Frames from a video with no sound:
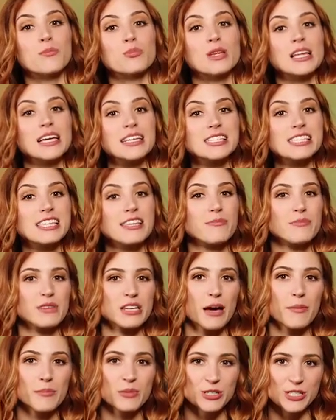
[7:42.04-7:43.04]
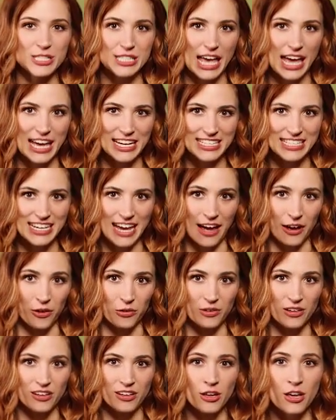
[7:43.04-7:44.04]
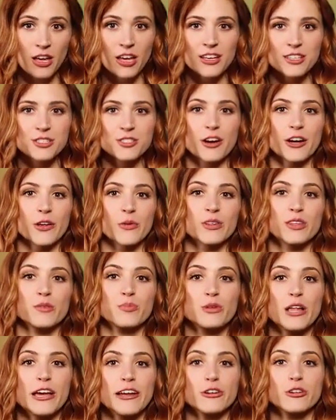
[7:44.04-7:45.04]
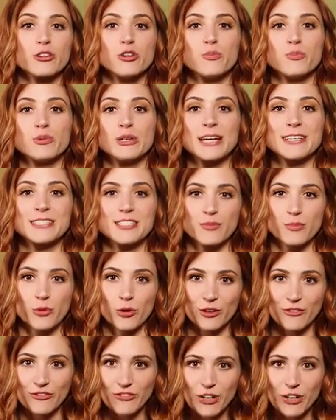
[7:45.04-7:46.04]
and place them number side down. Starting with the player who placed a board